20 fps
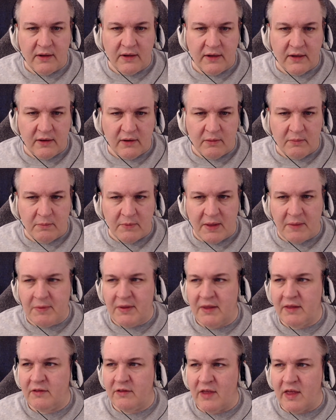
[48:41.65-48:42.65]

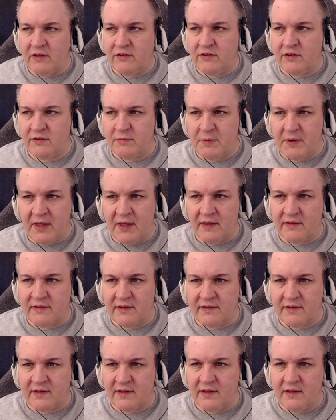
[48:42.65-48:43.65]
Maybe it's just because it's